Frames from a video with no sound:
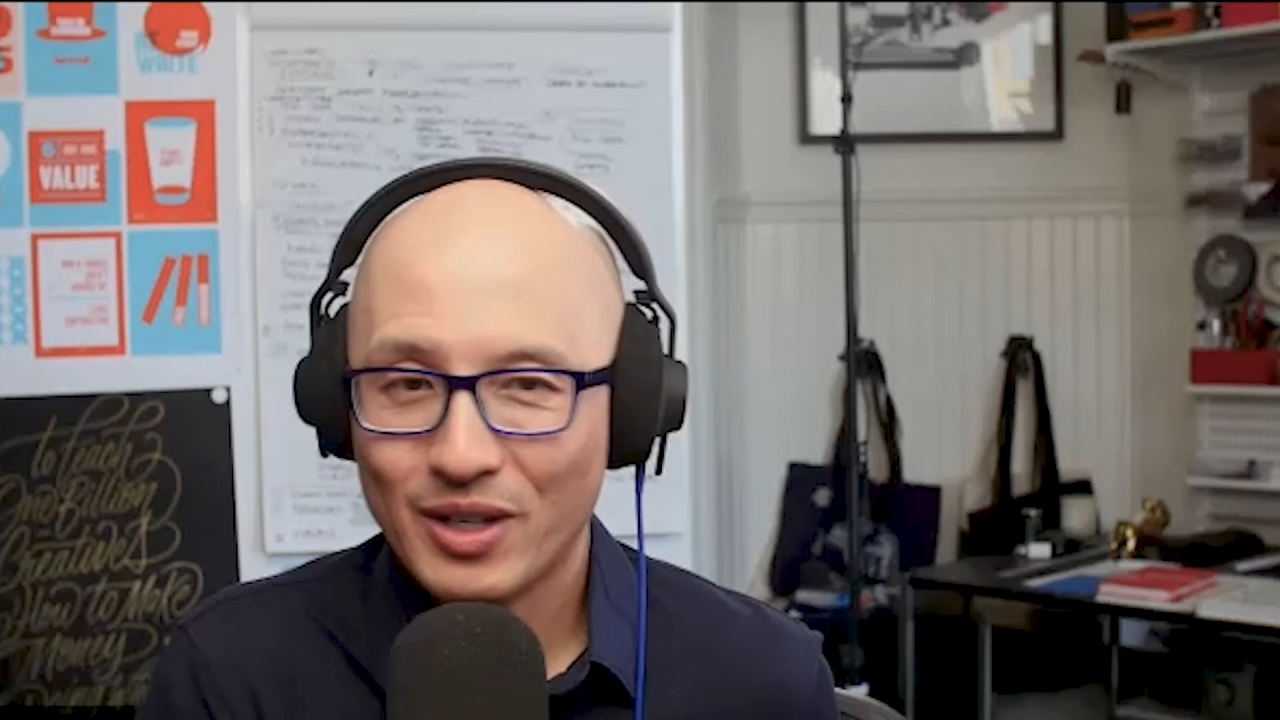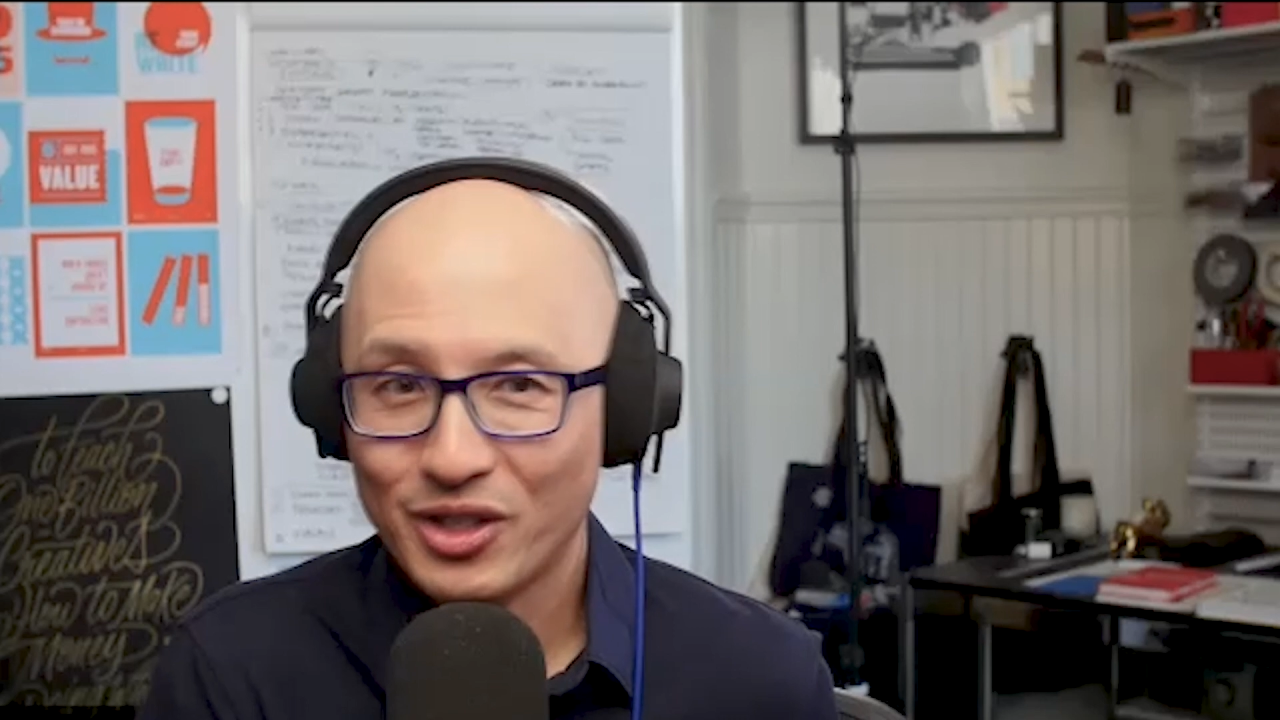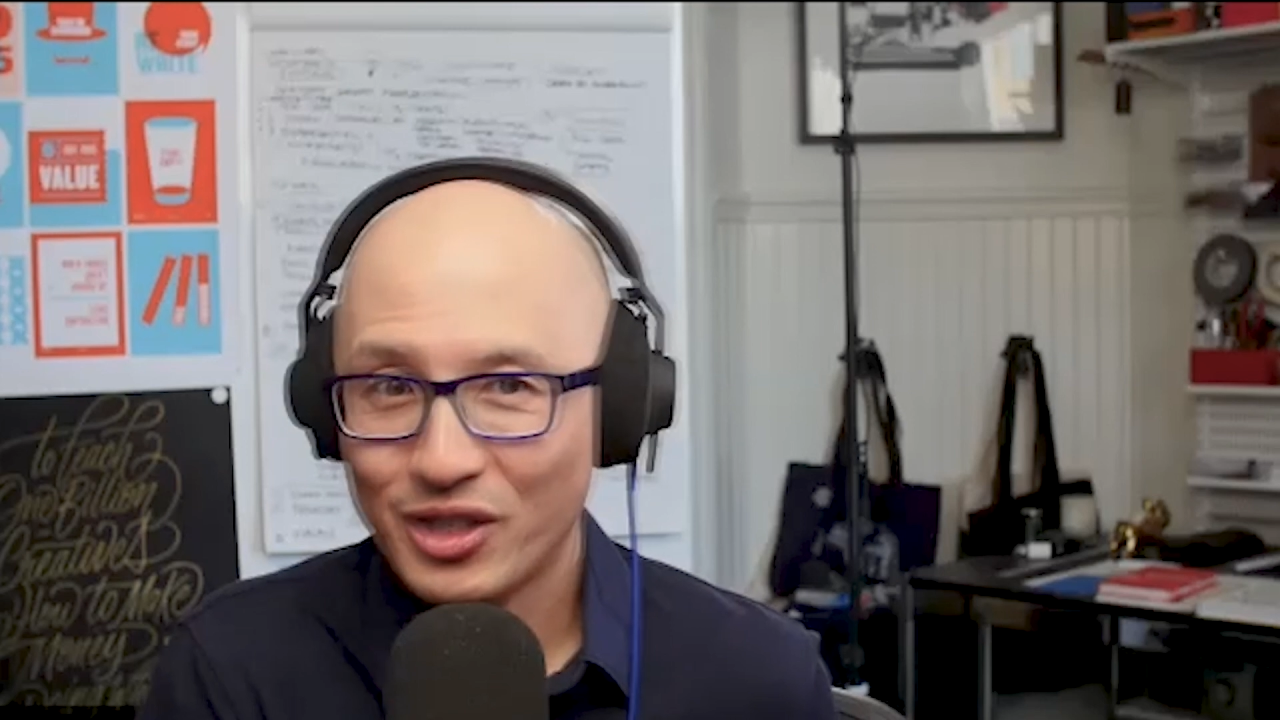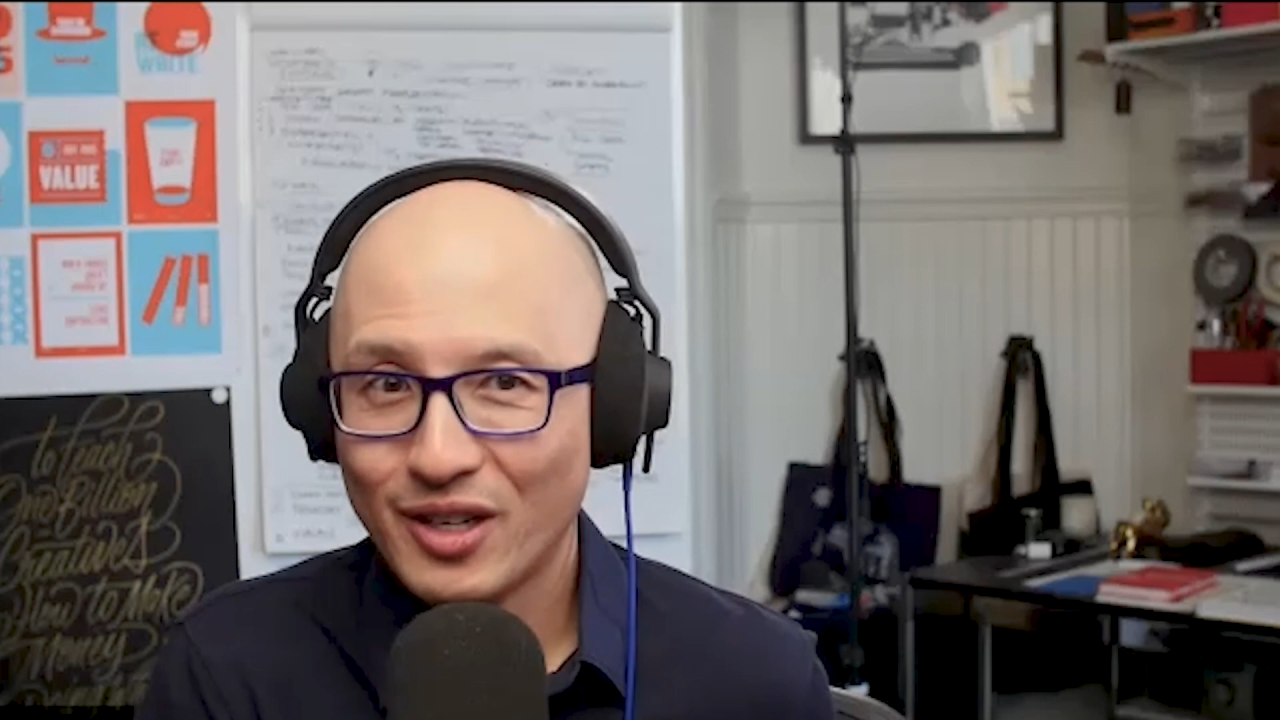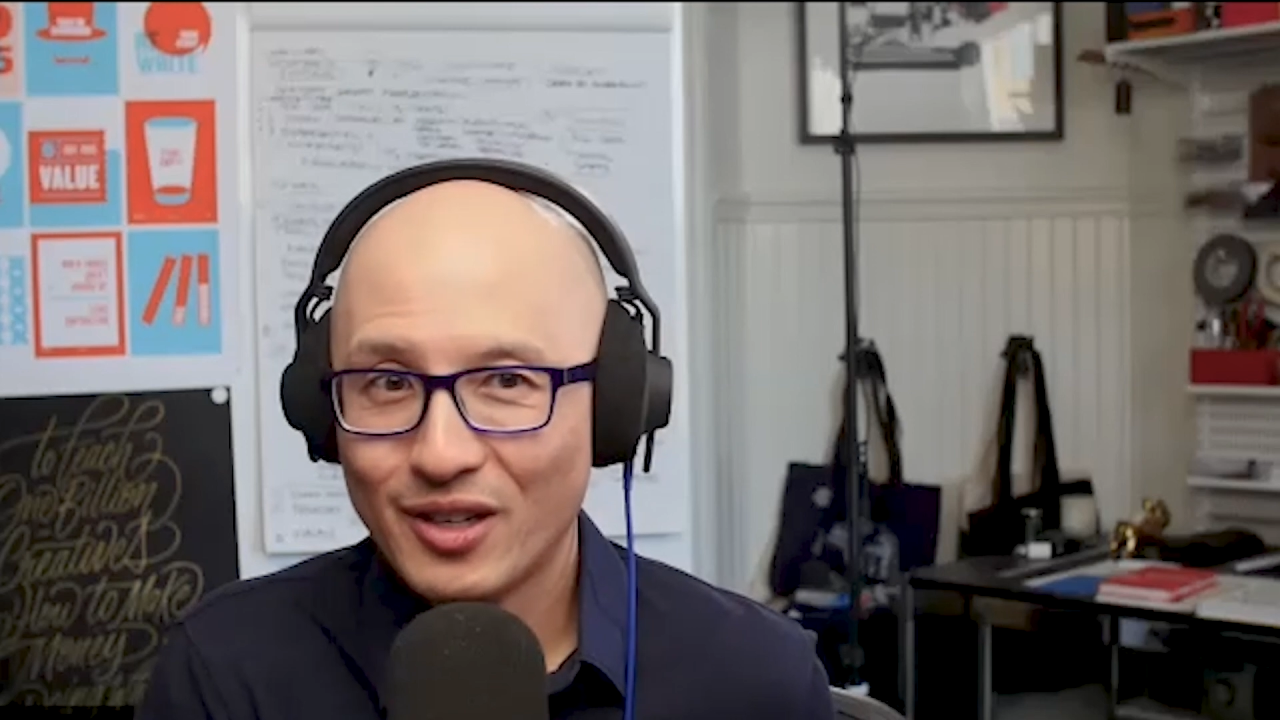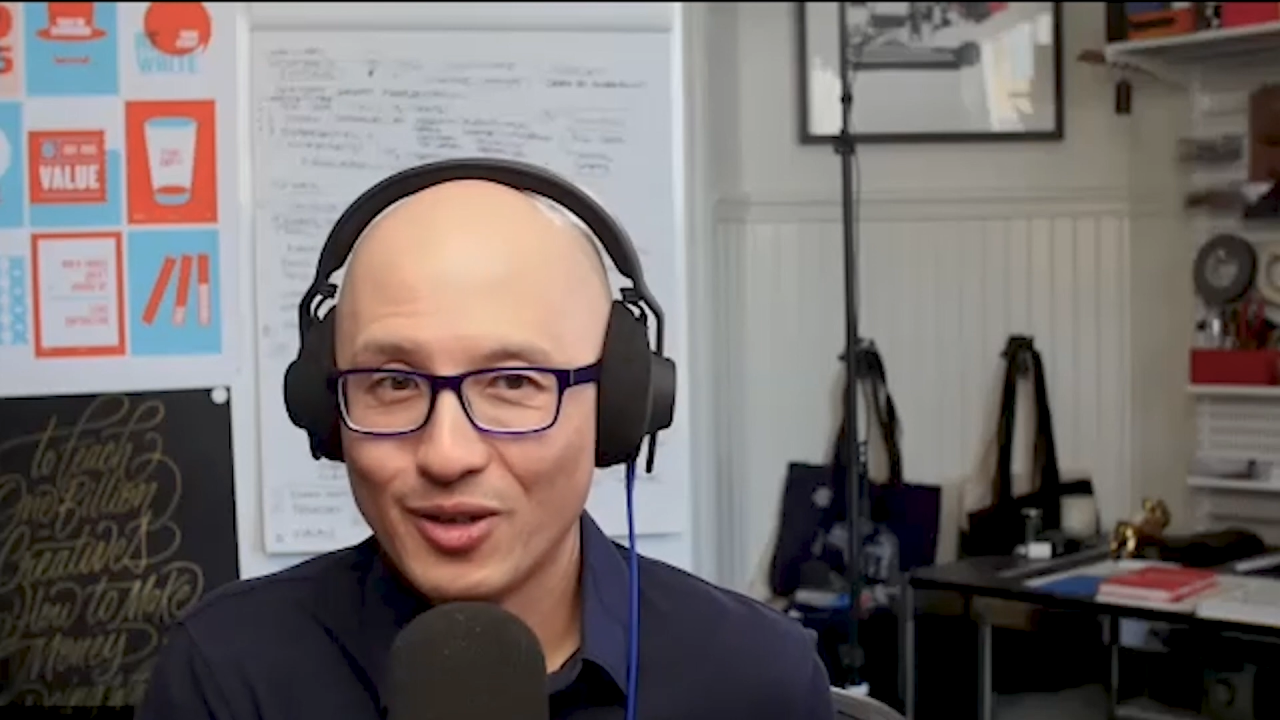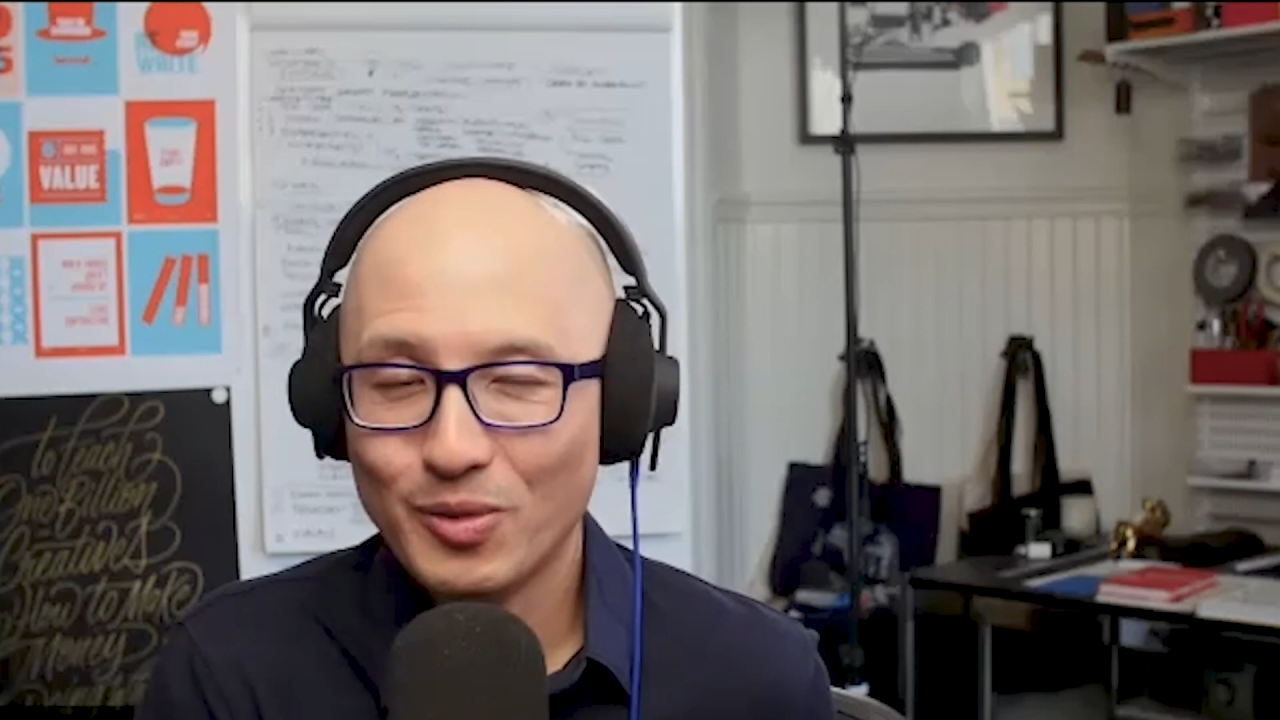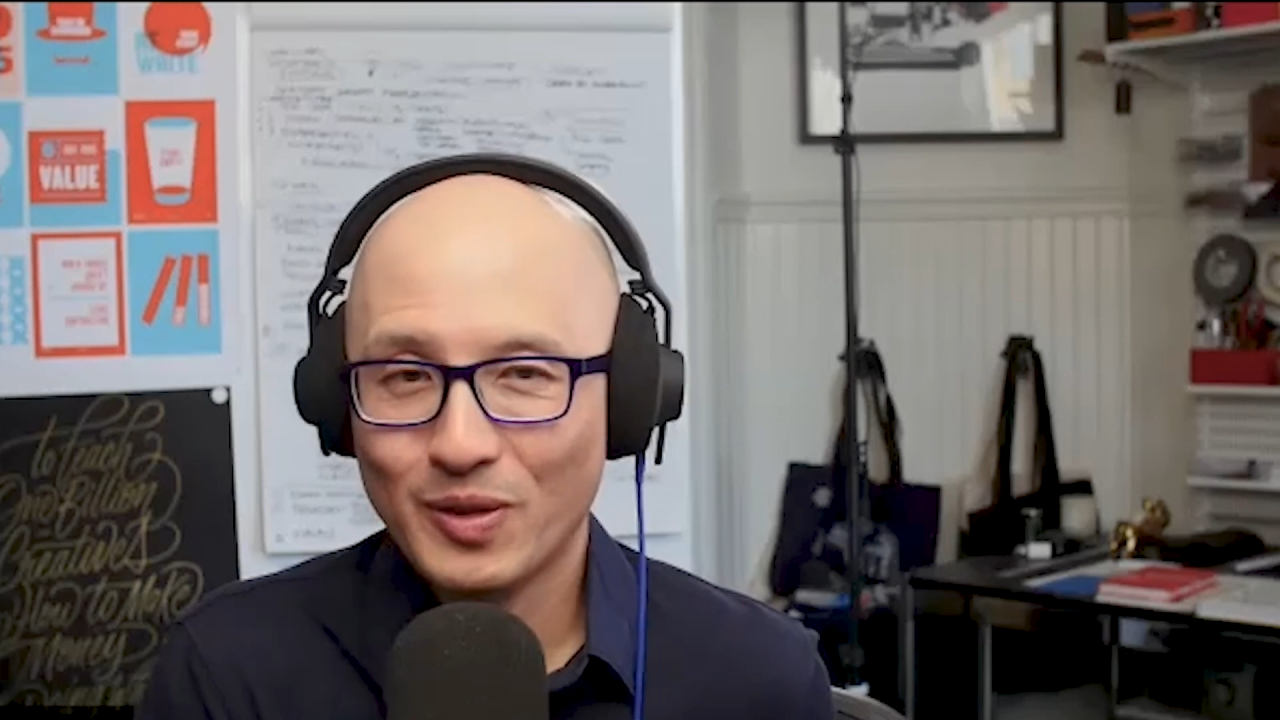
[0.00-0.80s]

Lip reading: share you with